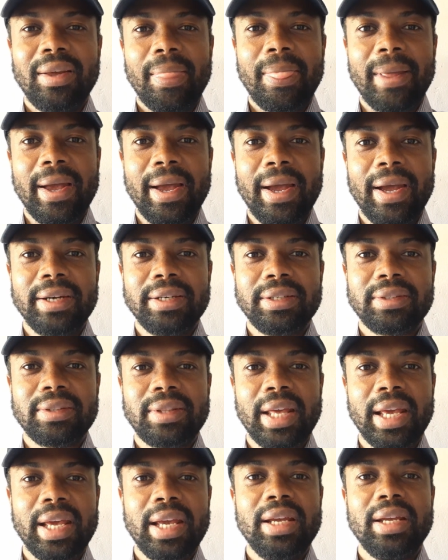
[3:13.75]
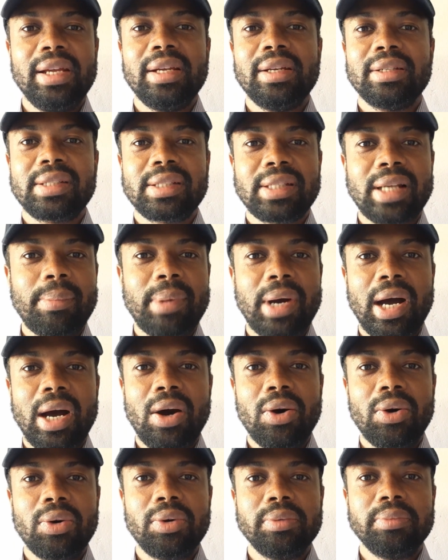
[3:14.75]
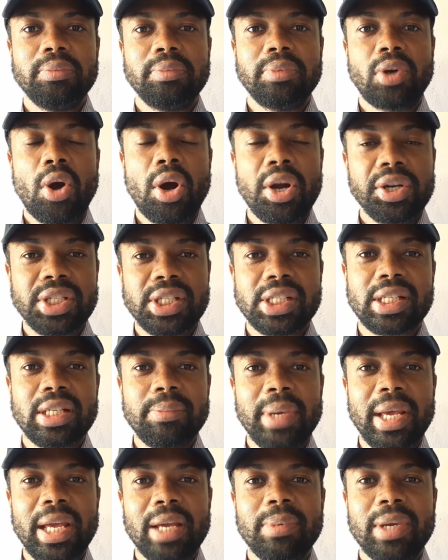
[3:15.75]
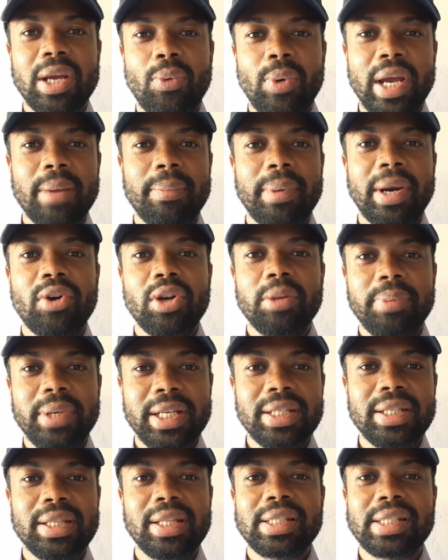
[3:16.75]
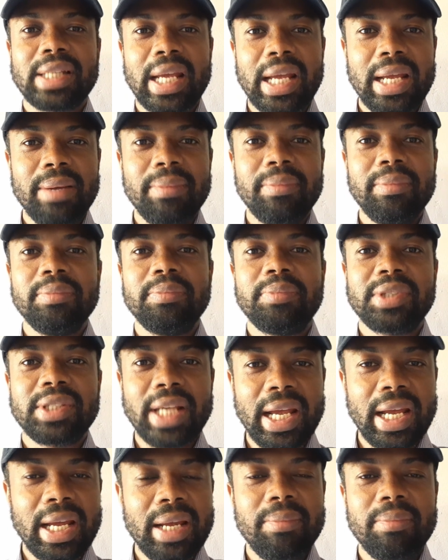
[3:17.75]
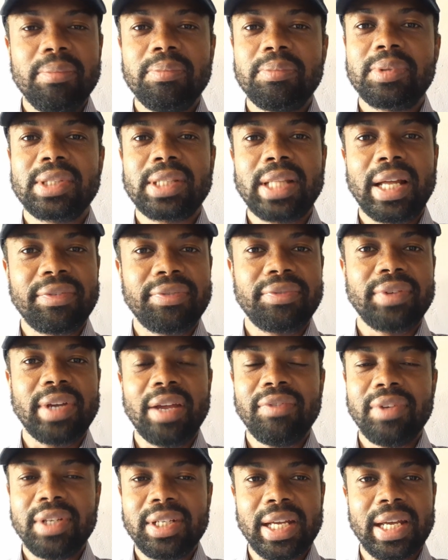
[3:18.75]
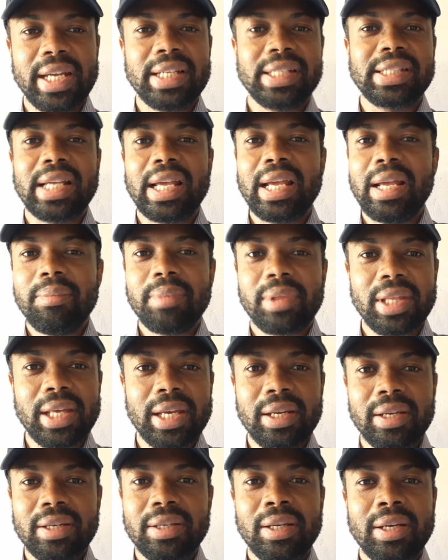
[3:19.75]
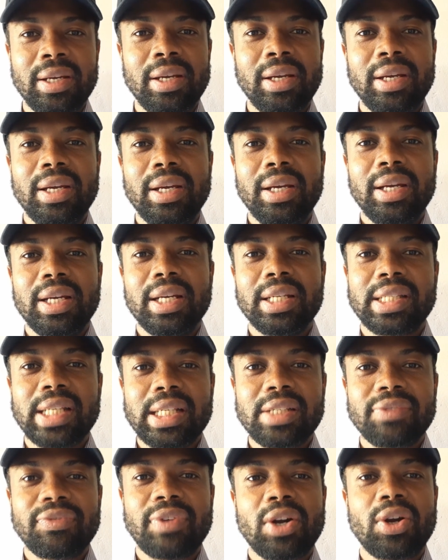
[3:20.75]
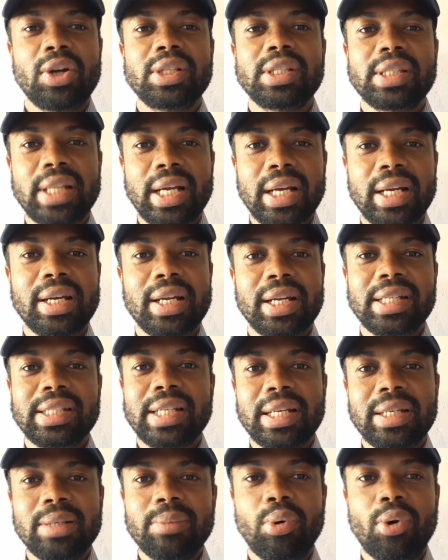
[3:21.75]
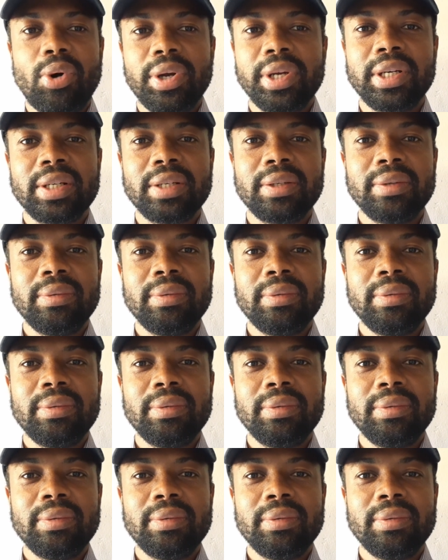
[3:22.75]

And they somehow consciously make me aware by repeating the same stuff every day, same thing. It's as if I got stuck at a certain point.